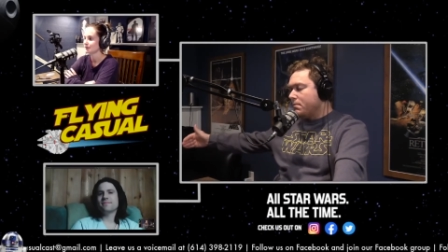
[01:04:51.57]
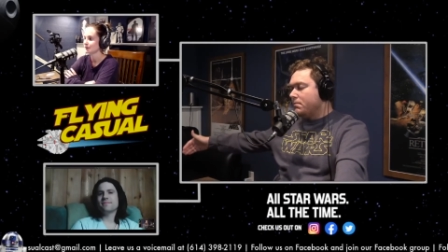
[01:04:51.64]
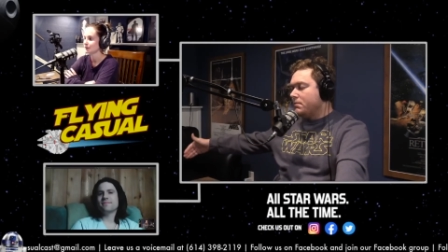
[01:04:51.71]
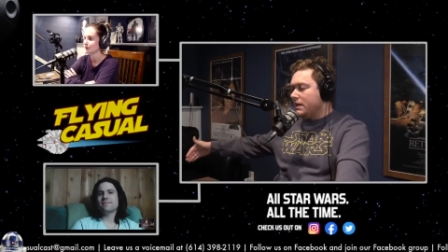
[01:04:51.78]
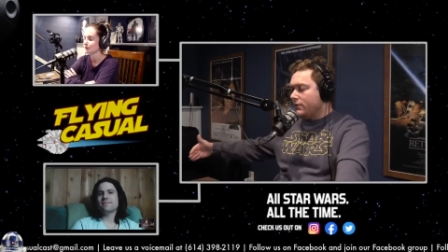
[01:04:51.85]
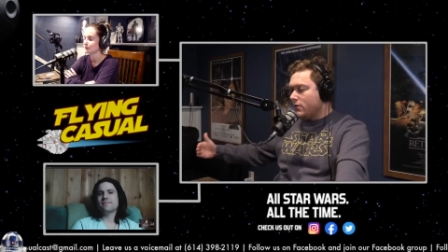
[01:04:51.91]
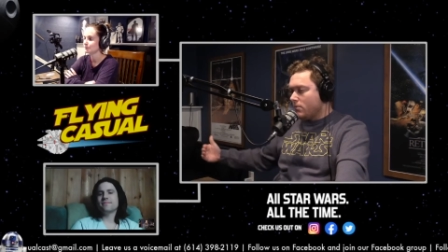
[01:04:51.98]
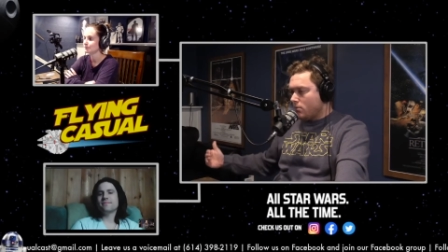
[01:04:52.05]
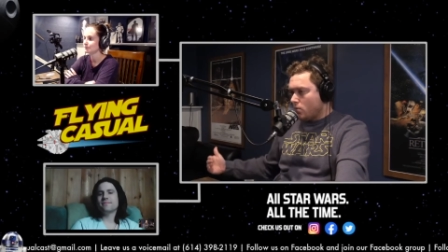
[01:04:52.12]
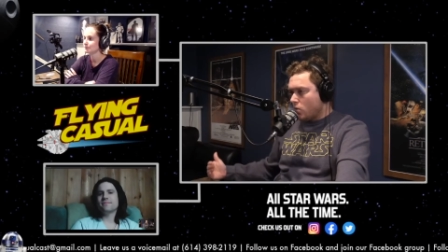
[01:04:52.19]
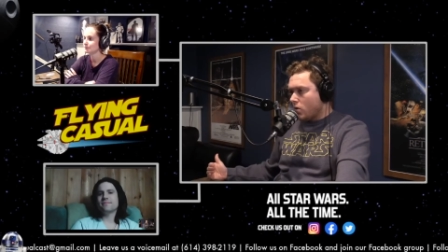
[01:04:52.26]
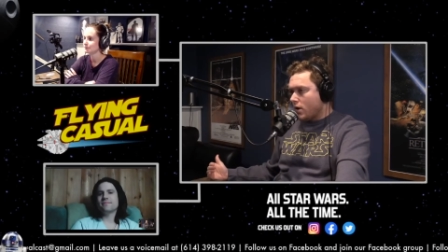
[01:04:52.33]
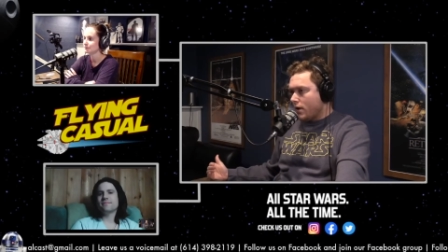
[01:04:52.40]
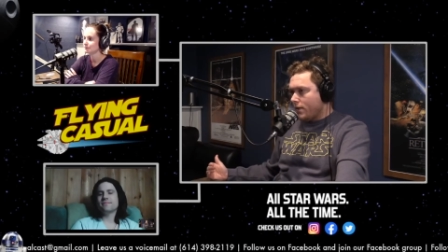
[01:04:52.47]
even
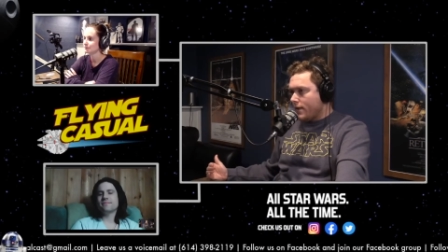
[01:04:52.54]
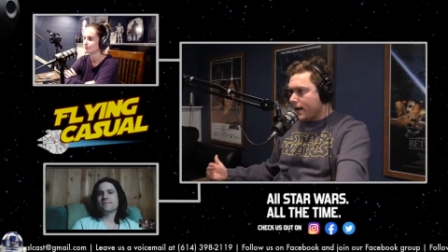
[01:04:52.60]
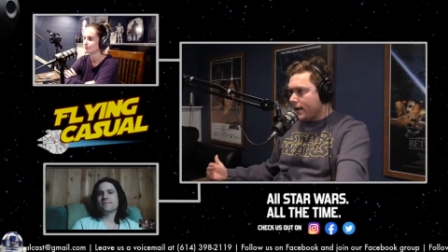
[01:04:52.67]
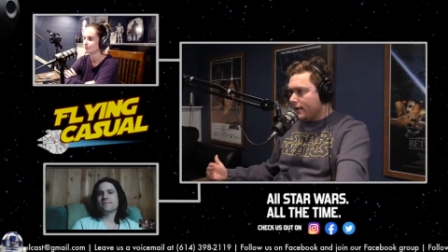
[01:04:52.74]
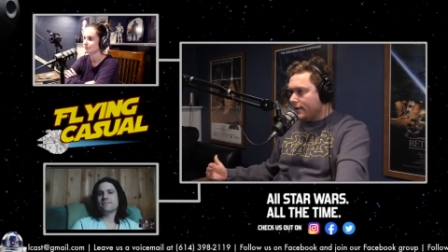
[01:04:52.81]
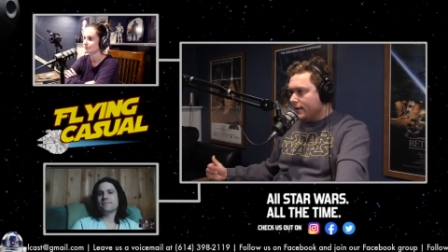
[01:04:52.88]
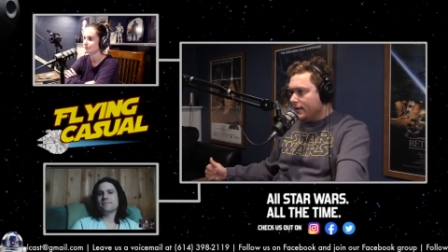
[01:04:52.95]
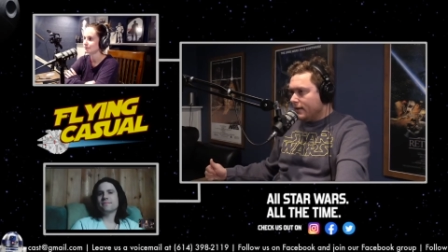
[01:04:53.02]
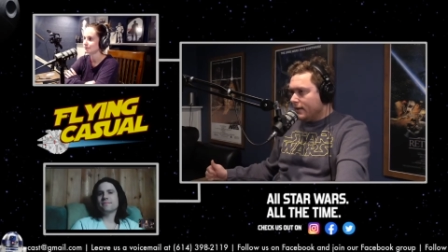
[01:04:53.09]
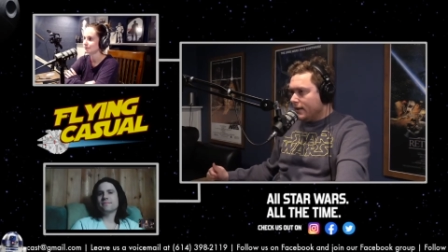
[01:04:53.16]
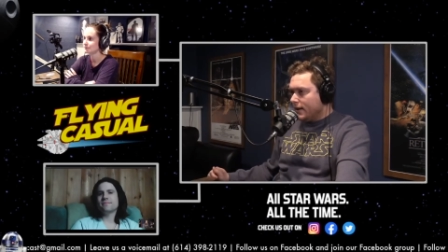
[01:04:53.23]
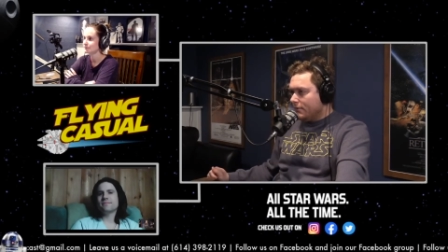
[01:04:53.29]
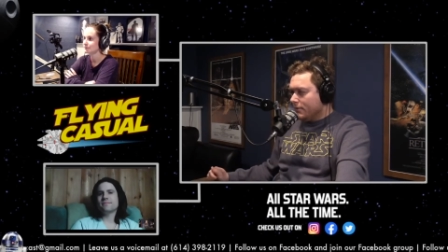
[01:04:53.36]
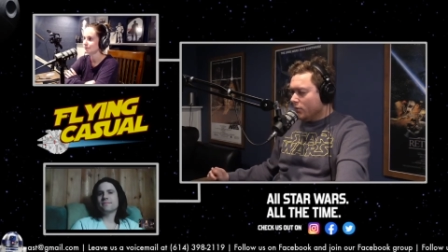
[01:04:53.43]
more on that,
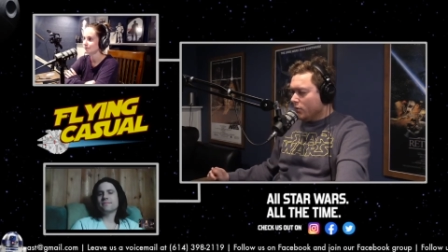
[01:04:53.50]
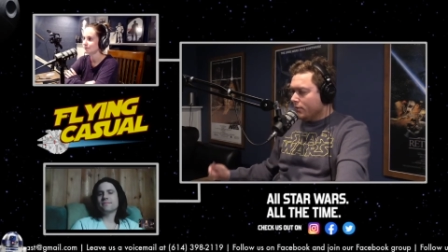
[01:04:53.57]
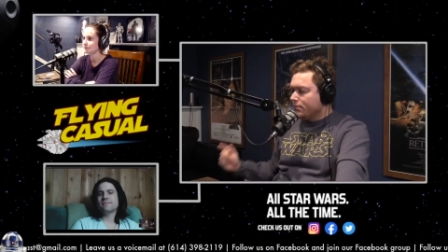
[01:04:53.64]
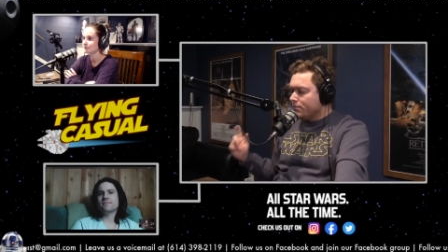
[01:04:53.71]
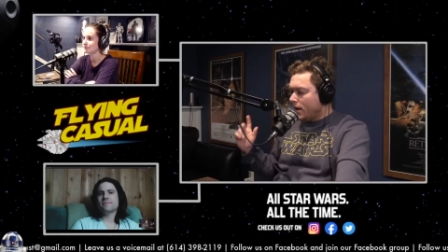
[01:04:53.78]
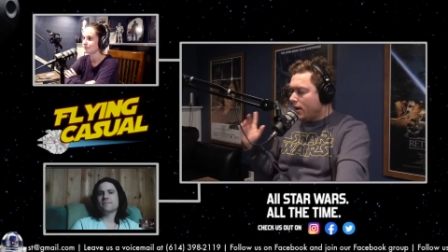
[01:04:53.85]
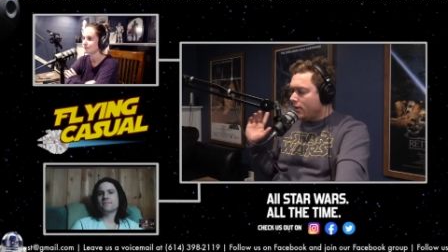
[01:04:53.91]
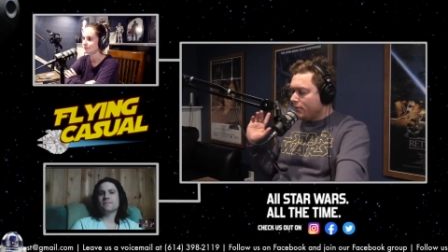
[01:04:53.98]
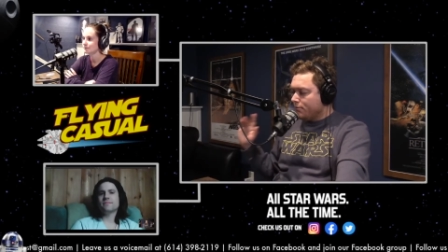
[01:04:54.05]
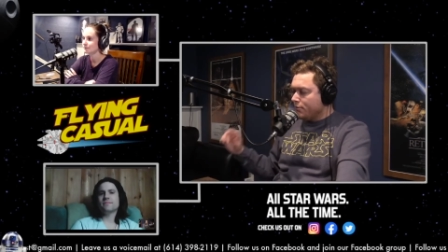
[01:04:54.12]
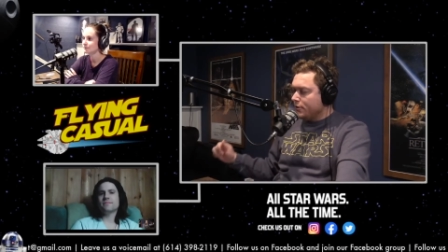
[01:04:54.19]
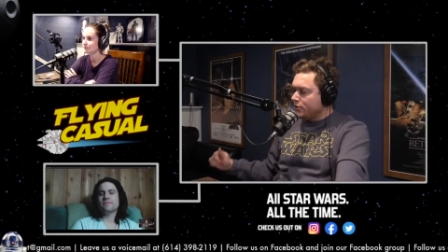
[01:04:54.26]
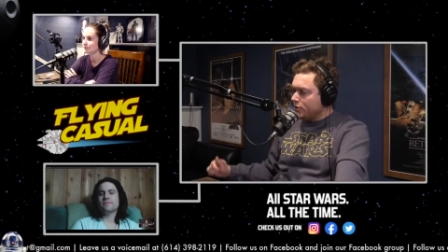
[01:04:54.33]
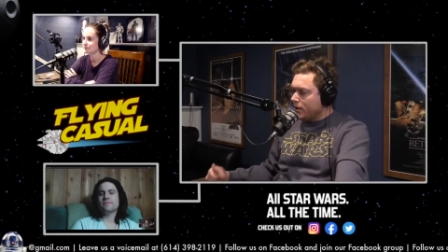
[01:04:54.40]
and I'll
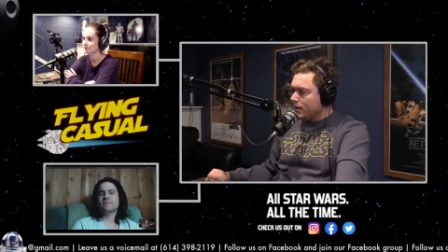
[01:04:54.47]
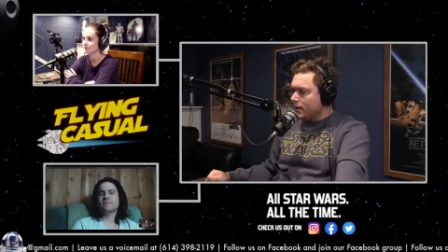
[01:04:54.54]
appreciate it.